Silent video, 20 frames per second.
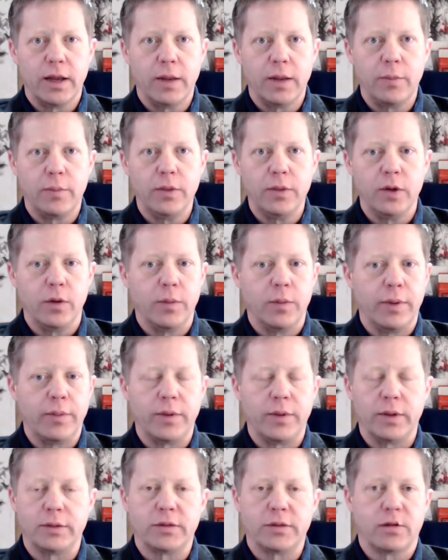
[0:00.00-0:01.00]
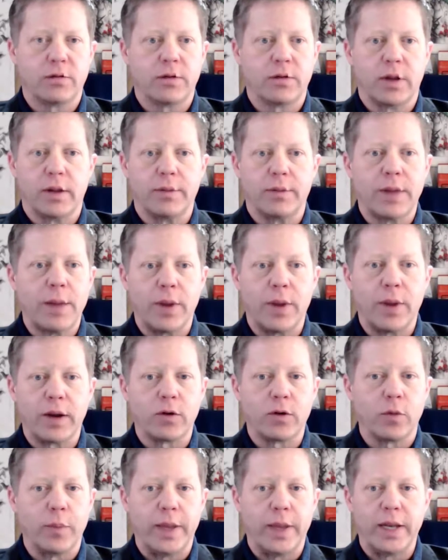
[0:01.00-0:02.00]
you know maybe they just uh, that mm-hmm.
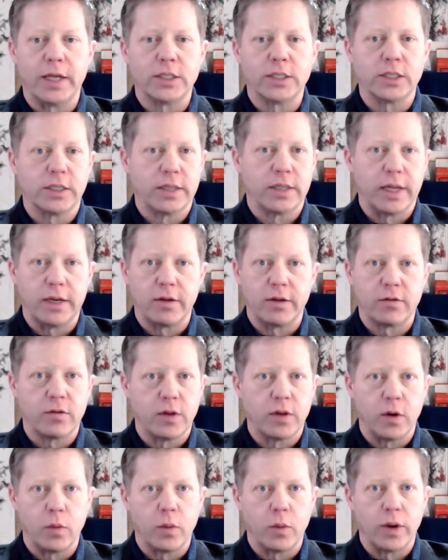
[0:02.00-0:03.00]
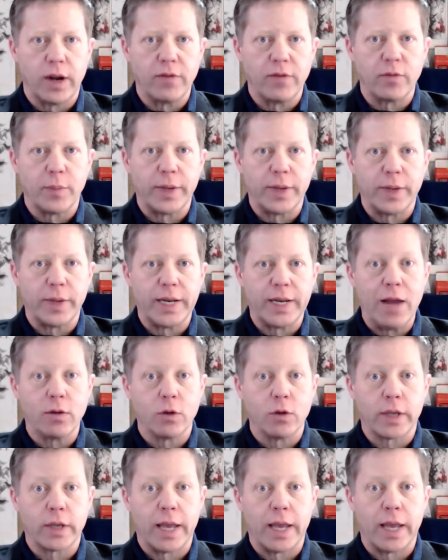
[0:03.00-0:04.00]
micromanaging tendency or whatever but now
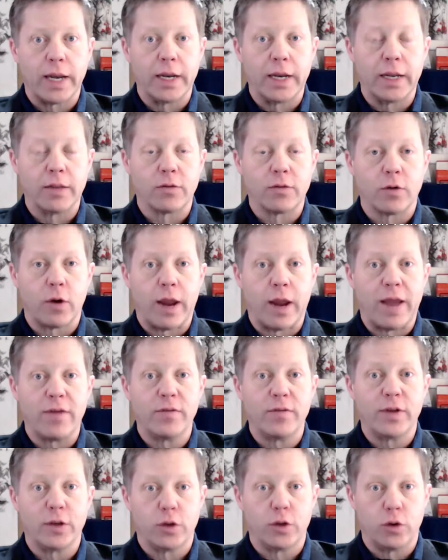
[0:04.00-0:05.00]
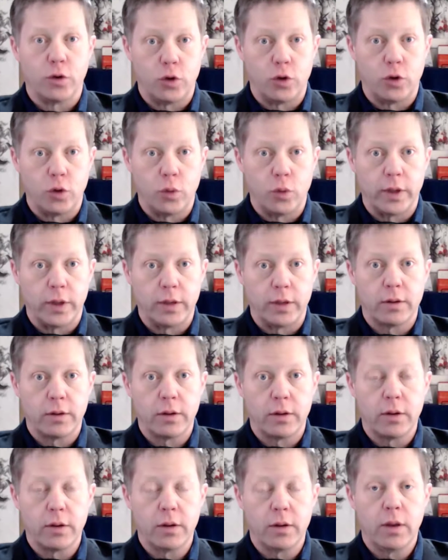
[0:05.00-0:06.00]
look at it is they're having to do it
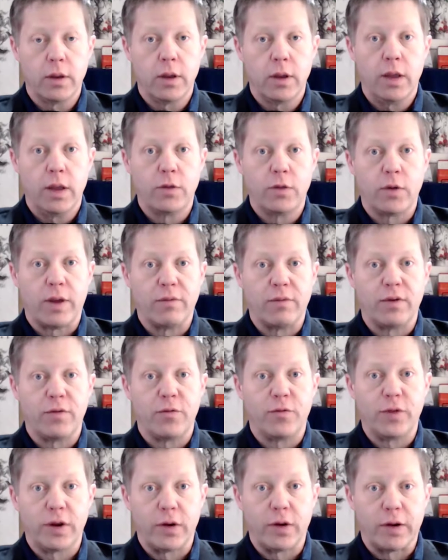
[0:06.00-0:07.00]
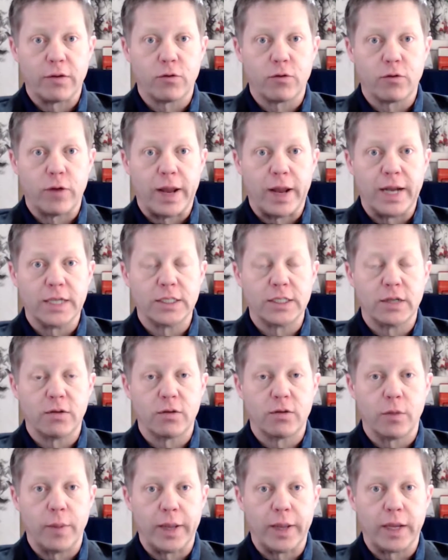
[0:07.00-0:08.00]
they're having to figure out strategies
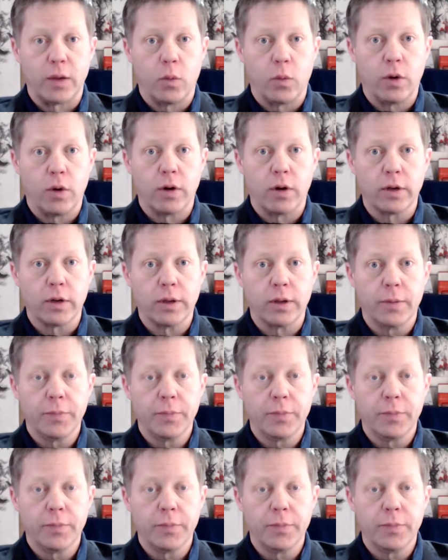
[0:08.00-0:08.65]
mm-hmm. to work